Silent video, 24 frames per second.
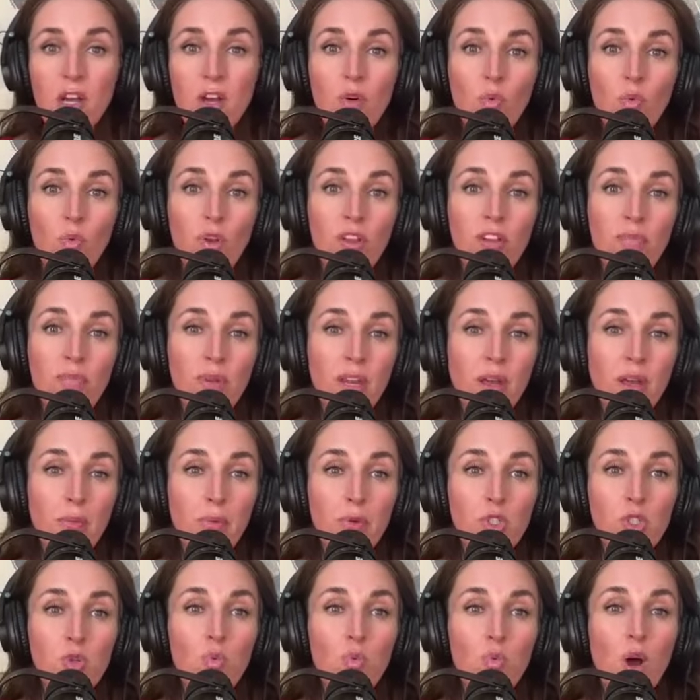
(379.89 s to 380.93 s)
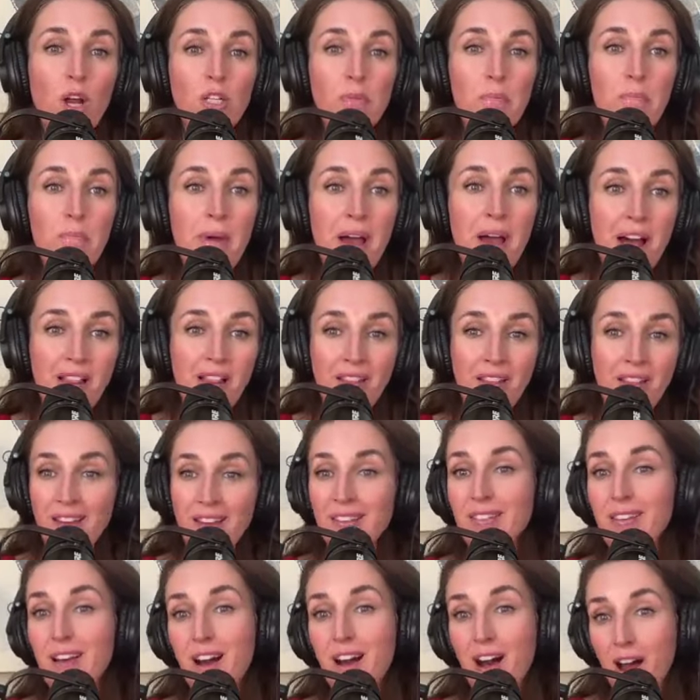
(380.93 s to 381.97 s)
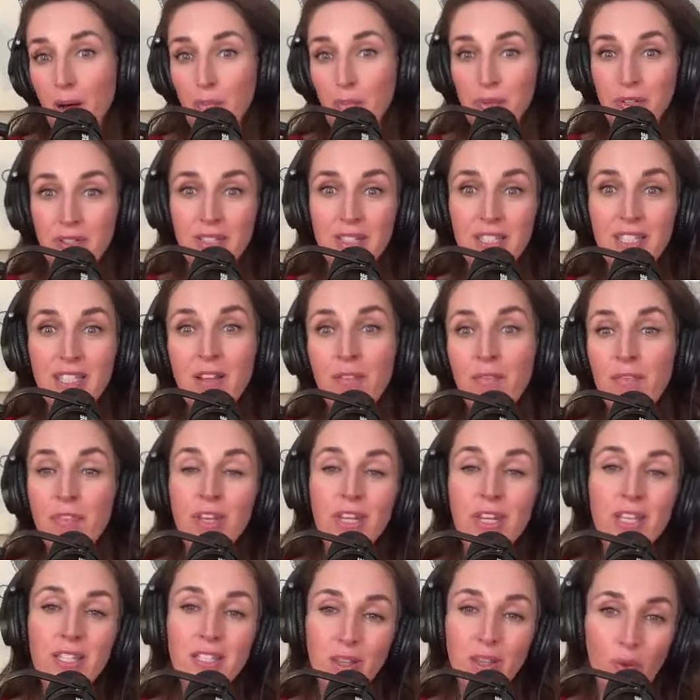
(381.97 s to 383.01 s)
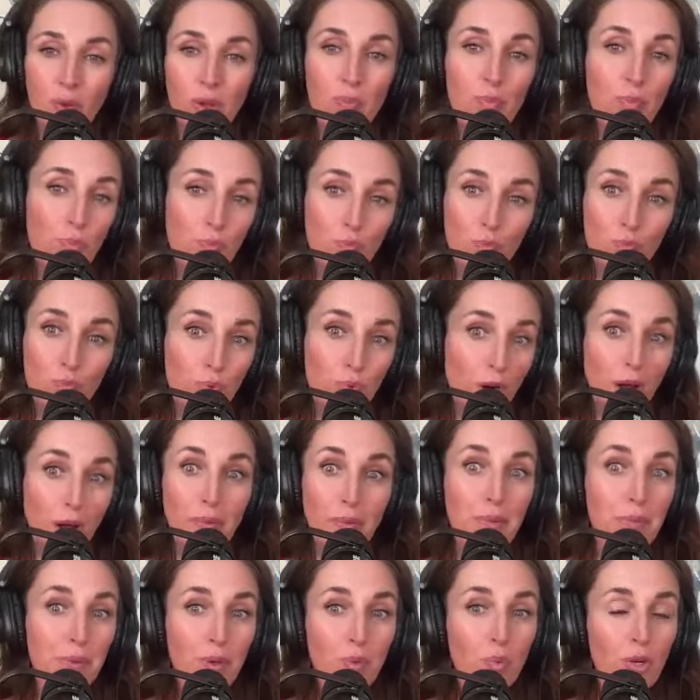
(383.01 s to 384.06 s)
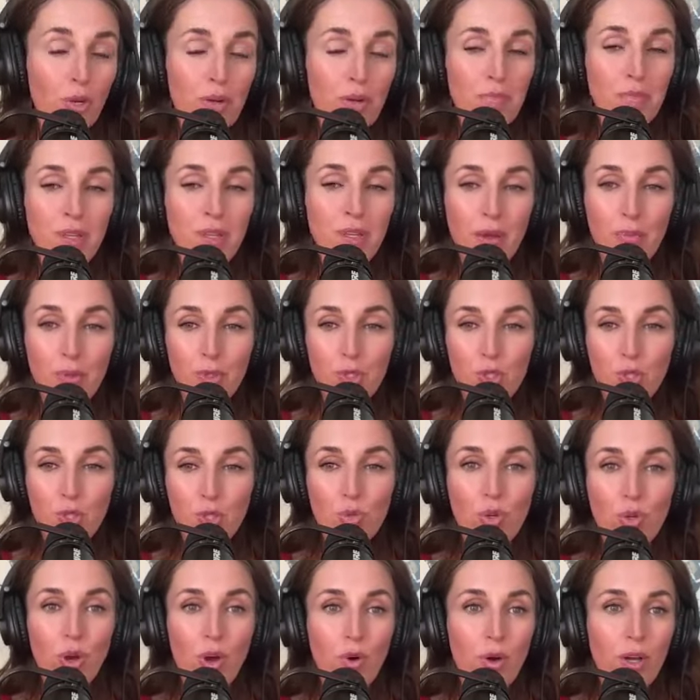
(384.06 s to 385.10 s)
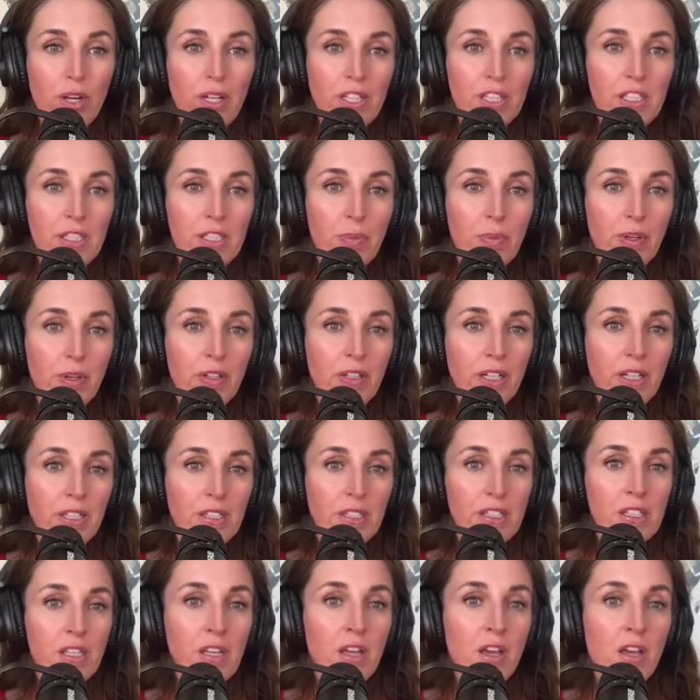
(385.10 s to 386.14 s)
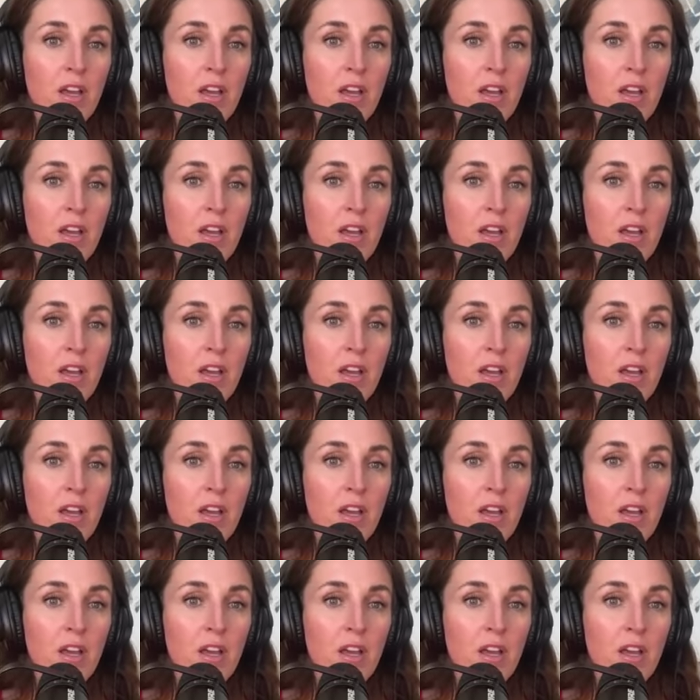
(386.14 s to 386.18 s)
We've been able to watch ballets, operas, symphonies that we probably wouldn't be able to go and experience.